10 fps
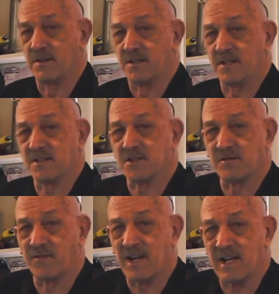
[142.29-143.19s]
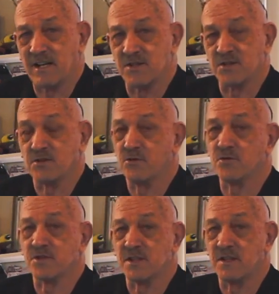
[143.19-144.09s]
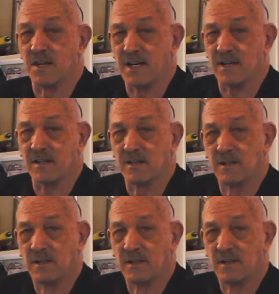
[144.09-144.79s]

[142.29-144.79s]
disadvantage in using that